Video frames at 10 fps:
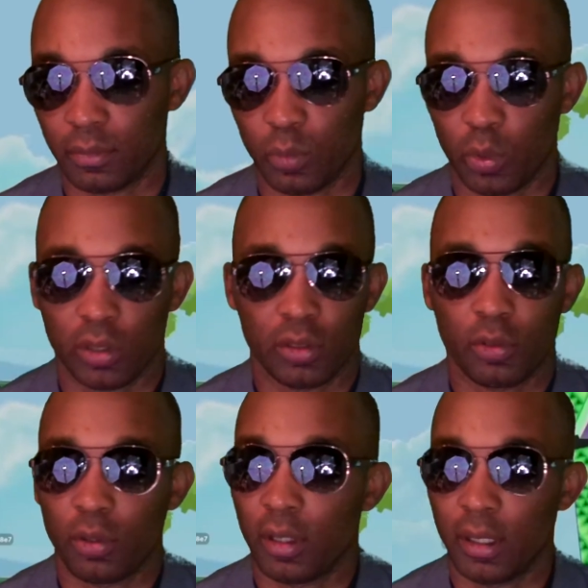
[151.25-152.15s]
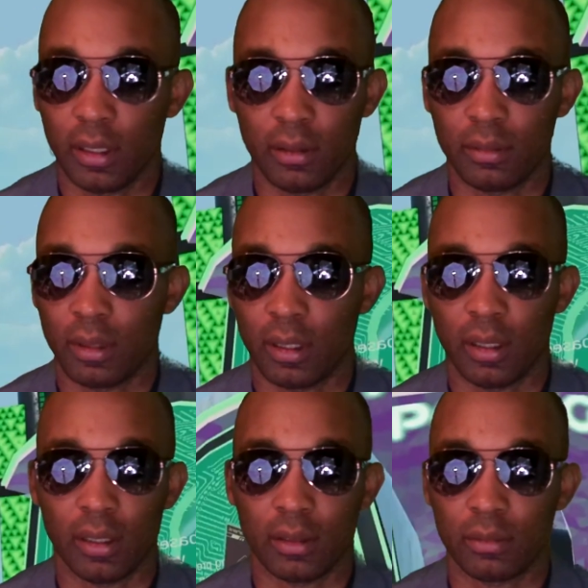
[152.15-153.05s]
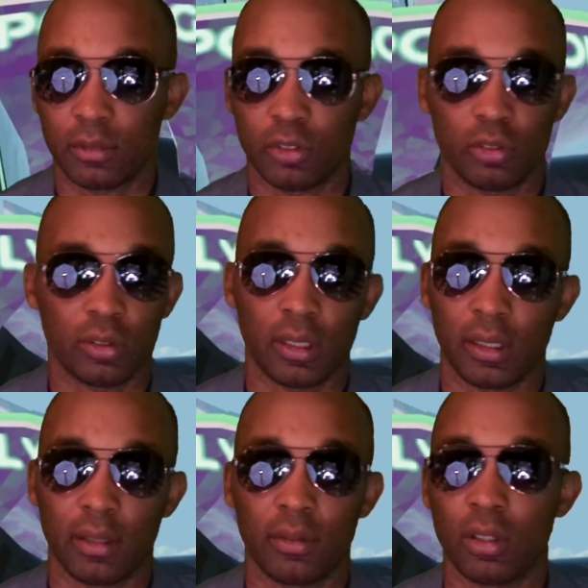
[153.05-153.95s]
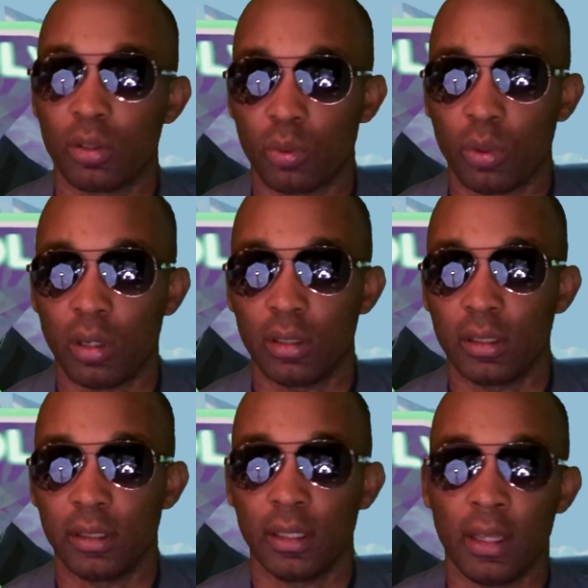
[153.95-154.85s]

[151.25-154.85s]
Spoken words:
Works great. It's just like every other wallet.